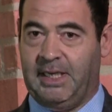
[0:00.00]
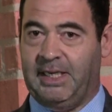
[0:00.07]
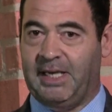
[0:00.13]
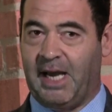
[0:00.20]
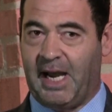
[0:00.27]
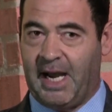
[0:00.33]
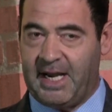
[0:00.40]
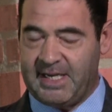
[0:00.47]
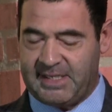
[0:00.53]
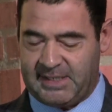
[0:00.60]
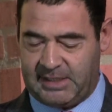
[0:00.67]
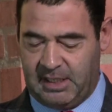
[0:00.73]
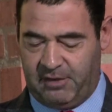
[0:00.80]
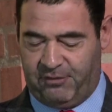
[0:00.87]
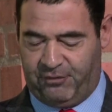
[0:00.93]
in
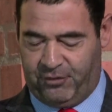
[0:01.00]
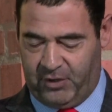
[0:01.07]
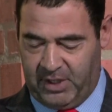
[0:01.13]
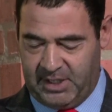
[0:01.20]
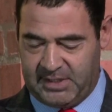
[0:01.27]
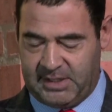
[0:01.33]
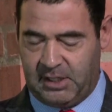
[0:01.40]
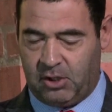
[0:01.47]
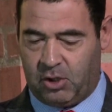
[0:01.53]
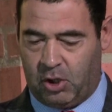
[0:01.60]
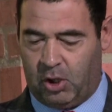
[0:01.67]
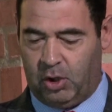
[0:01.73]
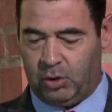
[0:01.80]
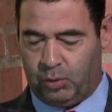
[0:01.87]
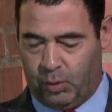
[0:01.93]
icy, freezing
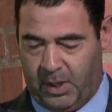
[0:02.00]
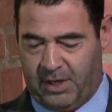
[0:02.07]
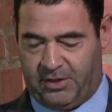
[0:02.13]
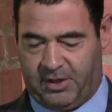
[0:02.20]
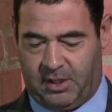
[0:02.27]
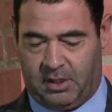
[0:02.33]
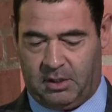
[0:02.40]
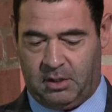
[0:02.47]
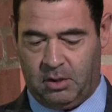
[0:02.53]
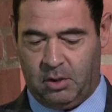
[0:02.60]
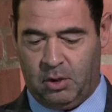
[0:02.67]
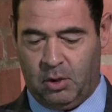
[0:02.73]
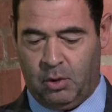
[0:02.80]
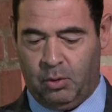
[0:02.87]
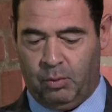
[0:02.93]
cold weather,
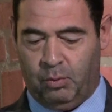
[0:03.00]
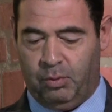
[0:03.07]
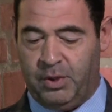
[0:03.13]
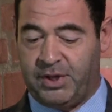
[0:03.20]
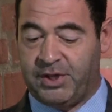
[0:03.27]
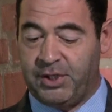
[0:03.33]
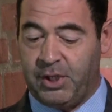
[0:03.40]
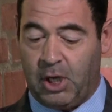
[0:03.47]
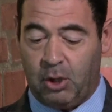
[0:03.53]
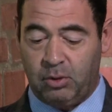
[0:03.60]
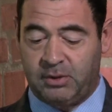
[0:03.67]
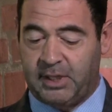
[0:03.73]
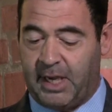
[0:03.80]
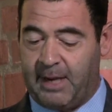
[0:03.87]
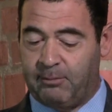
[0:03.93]
with
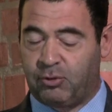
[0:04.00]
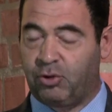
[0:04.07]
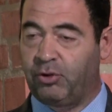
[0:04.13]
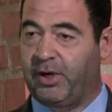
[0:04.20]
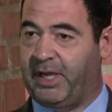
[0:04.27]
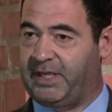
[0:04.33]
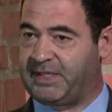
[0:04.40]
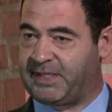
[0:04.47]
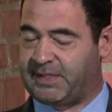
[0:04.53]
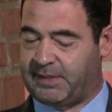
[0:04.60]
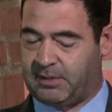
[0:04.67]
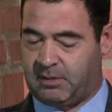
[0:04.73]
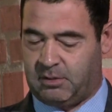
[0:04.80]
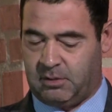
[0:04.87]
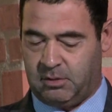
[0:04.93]
no time to rest.